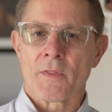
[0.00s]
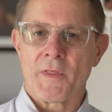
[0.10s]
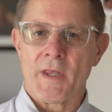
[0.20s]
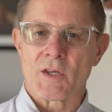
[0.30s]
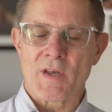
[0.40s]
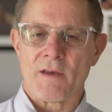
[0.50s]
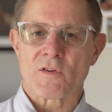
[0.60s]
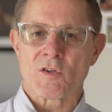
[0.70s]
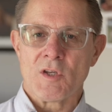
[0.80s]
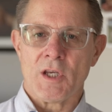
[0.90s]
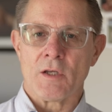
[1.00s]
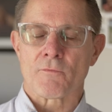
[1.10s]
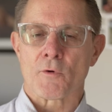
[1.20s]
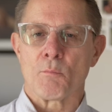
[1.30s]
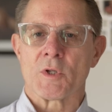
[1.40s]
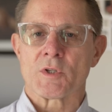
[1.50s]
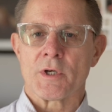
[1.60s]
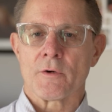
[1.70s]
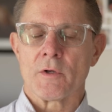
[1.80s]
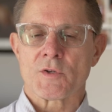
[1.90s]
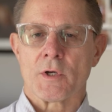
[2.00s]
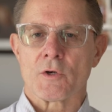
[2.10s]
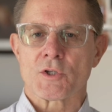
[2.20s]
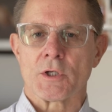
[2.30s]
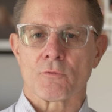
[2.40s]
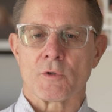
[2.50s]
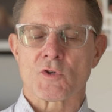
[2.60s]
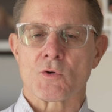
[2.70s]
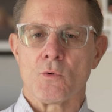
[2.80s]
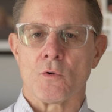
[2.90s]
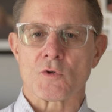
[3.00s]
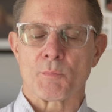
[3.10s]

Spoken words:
things I've seen from materials in our children's schools.